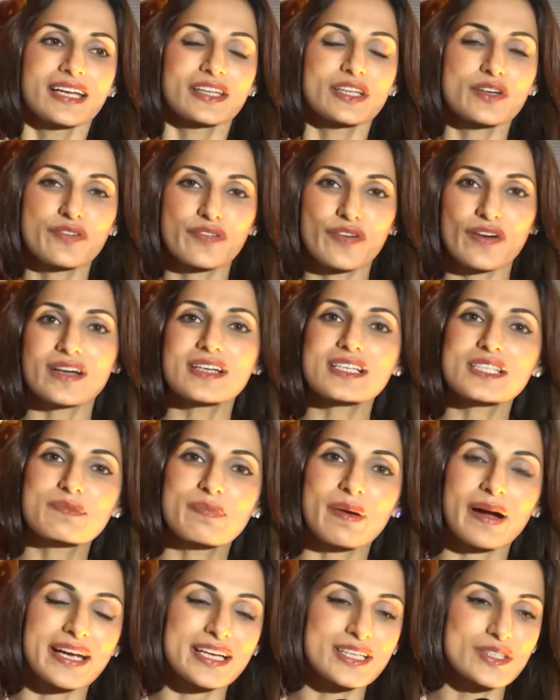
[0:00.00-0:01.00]
The first
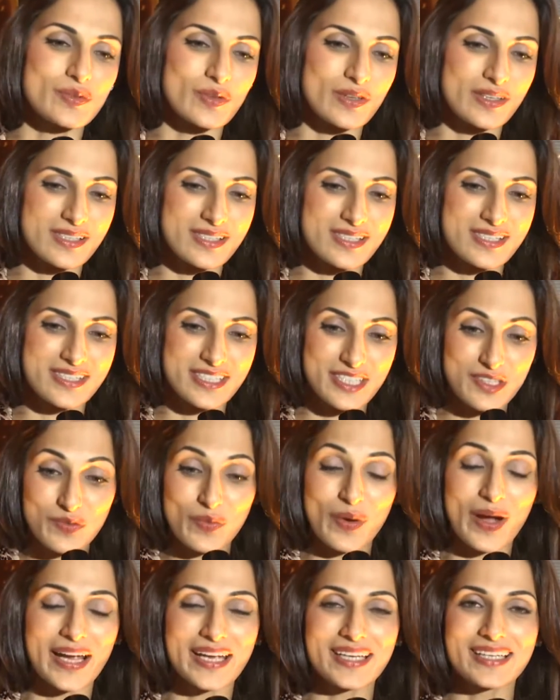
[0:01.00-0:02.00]
bite was
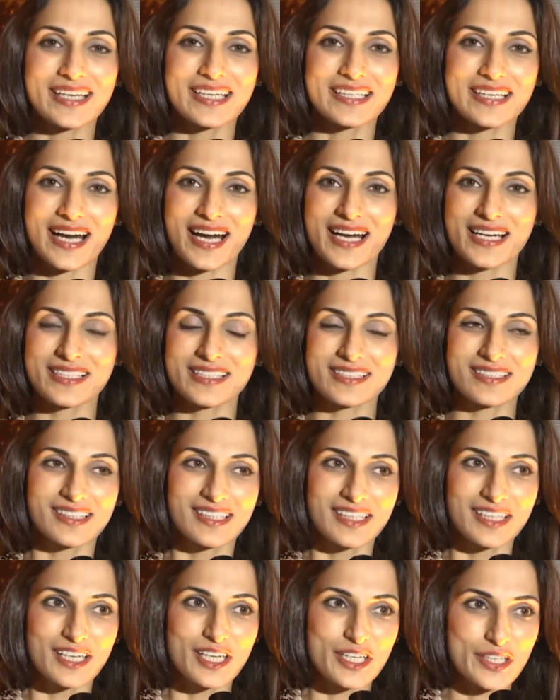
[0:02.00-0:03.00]
divine. It had
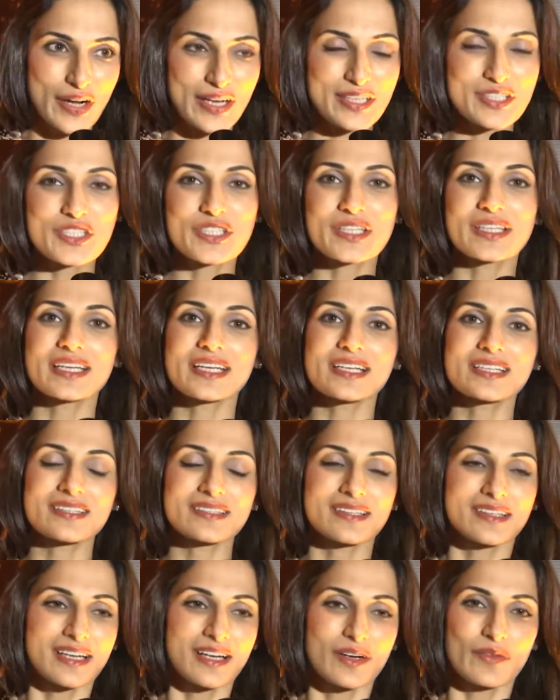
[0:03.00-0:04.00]
crunch in
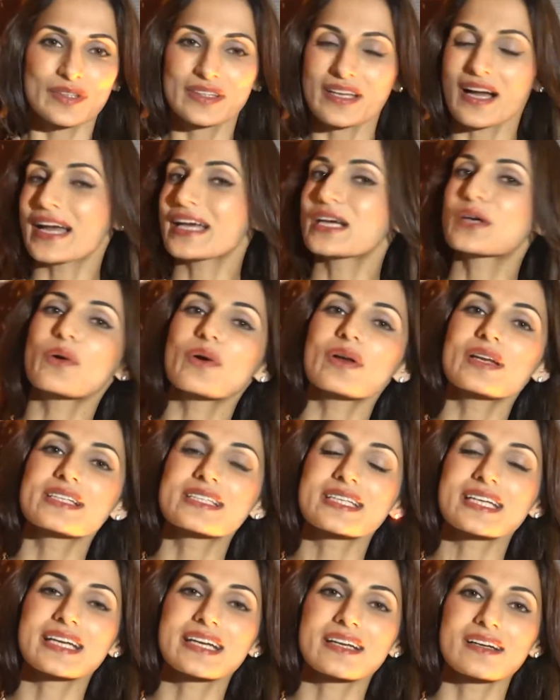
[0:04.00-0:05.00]
it with high
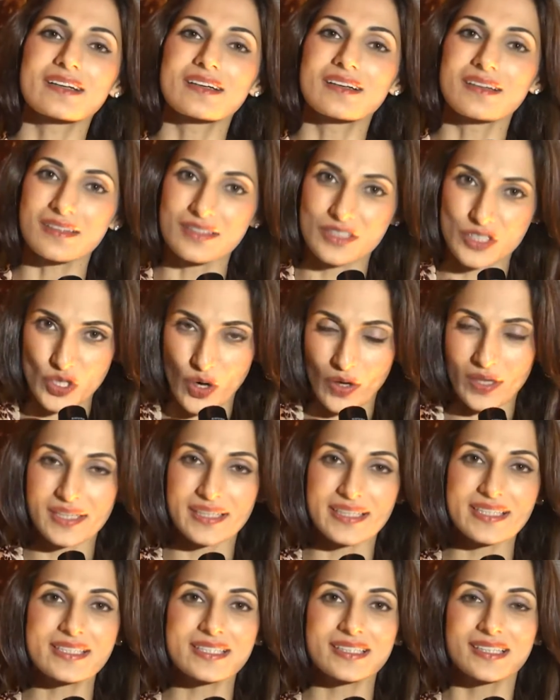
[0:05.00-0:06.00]
quality
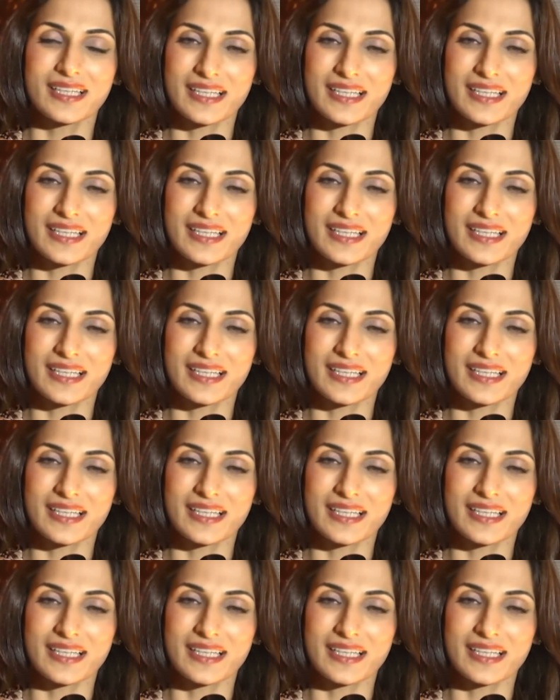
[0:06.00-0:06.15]
chocolate,